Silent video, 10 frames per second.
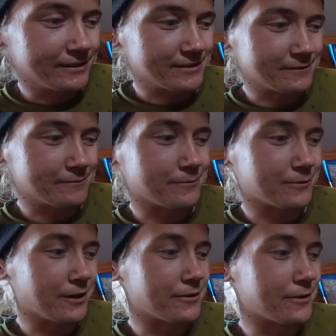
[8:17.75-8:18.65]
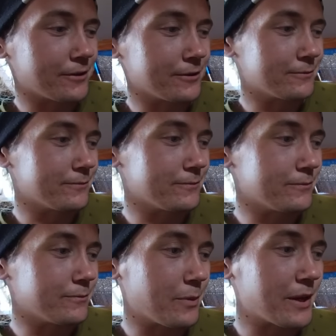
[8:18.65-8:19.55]
It's rather
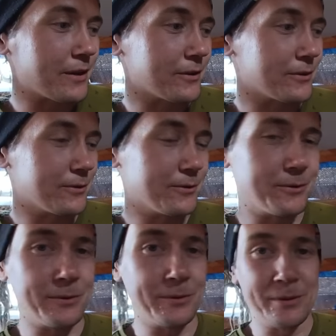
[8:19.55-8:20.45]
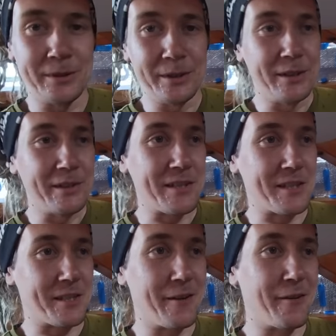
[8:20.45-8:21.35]
better to
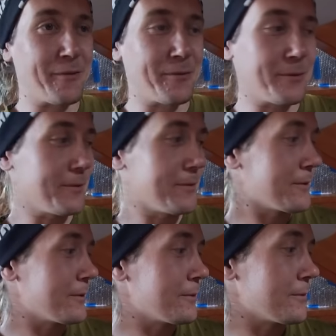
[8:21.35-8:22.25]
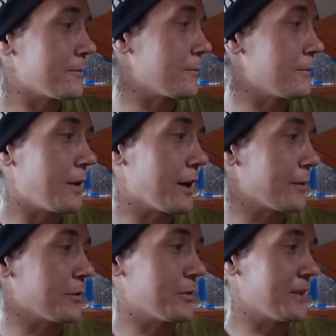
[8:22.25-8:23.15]
just have
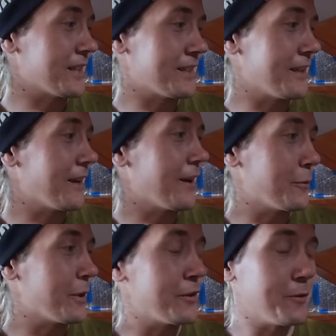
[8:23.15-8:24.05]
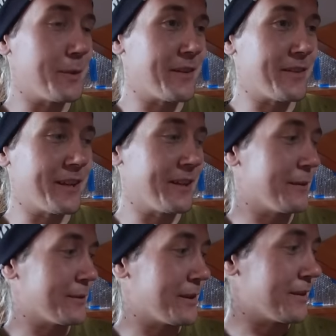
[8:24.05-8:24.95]
unprotected aluminum and
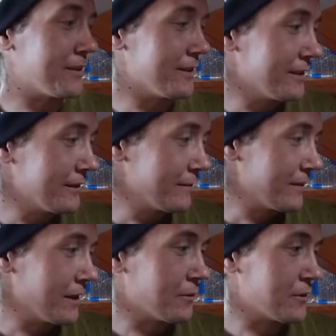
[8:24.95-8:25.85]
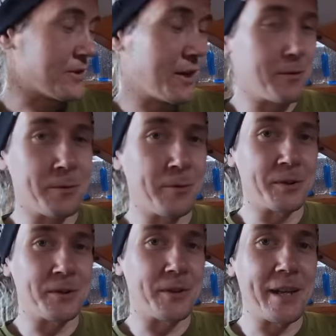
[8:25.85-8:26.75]
then if there if the shower
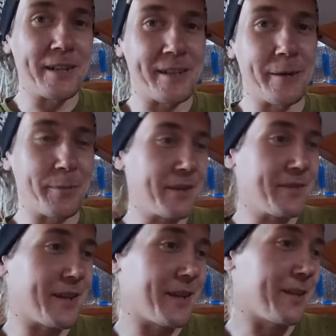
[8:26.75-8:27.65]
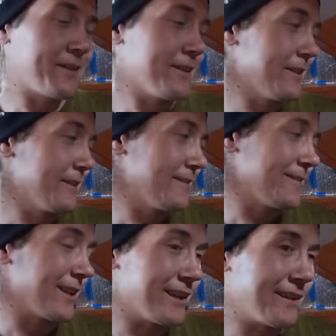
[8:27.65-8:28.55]
water ends up in there
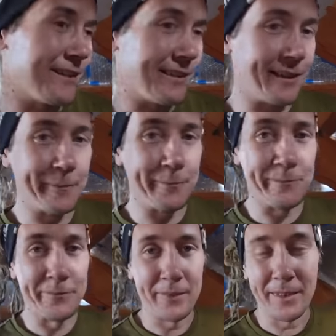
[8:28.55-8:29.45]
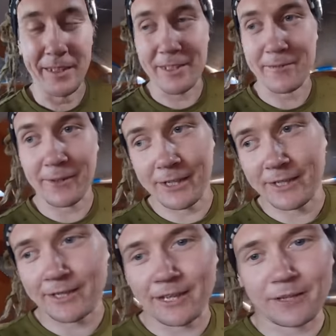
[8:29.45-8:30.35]
then um, that's
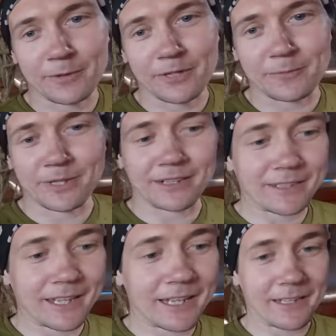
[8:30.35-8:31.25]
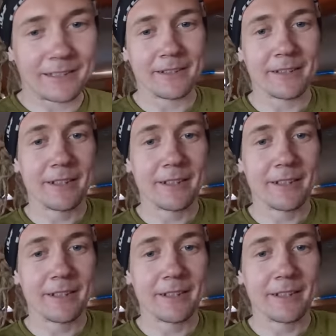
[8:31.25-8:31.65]
fine the aluminum can take it